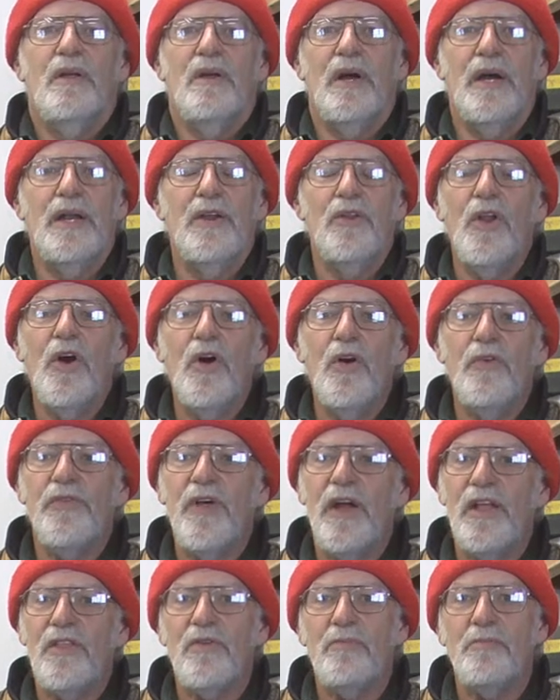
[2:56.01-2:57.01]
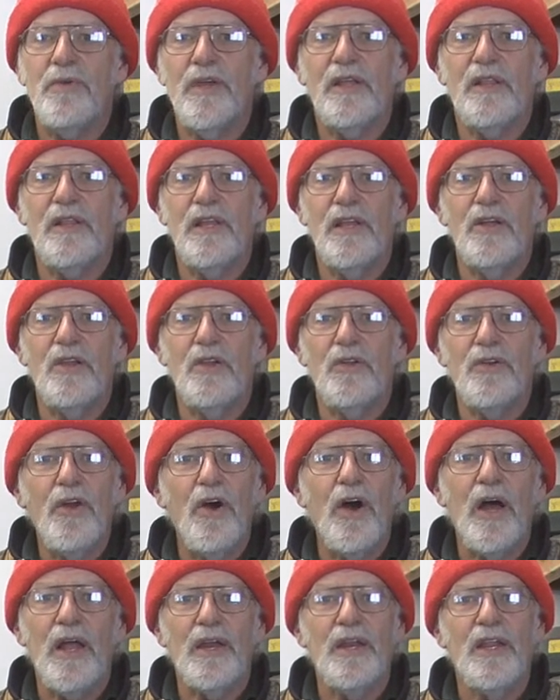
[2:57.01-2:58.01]
I don't know if that's a big deal or
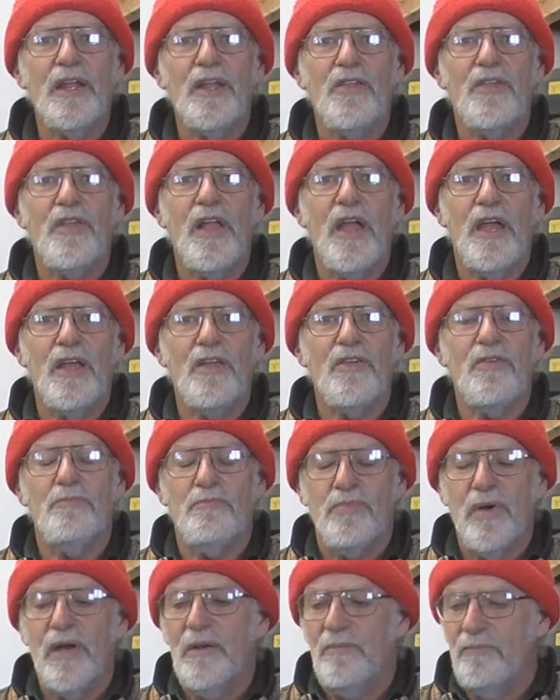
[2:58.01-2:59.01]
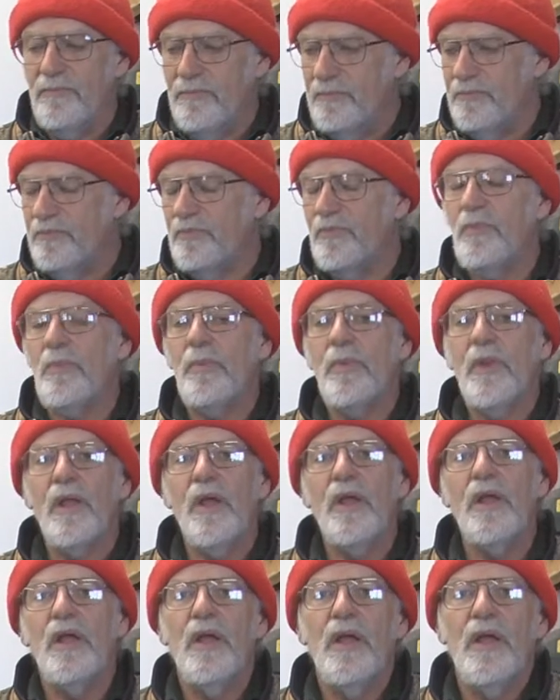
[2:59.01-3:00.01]
not in these days, but
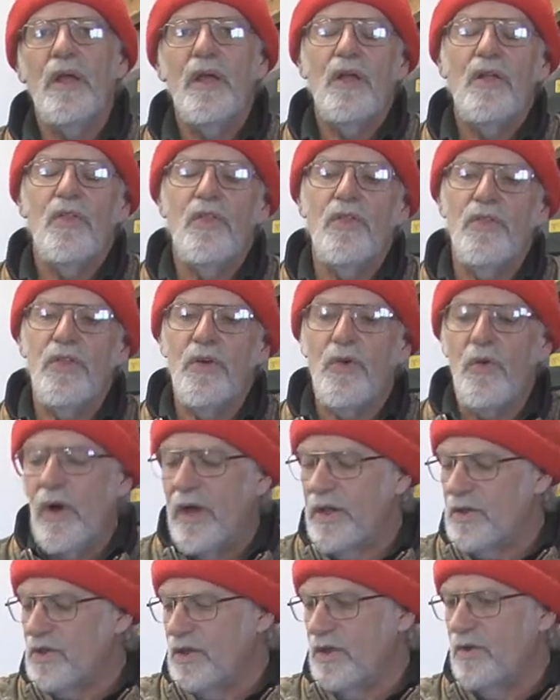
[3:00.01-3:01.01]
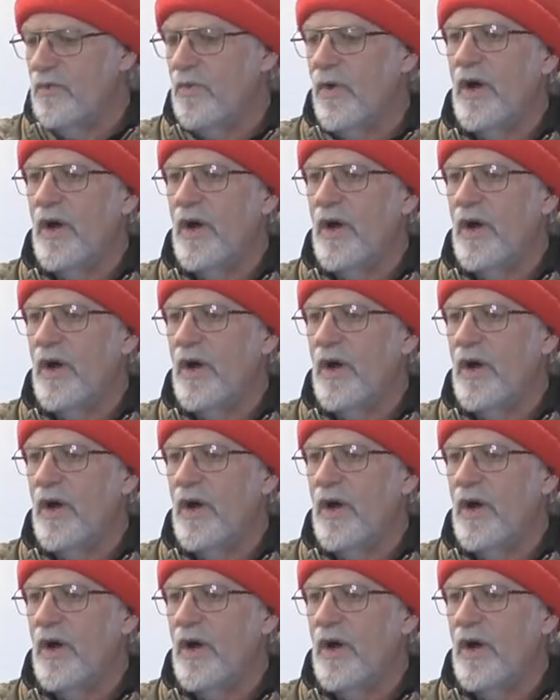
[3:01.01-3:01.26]
the question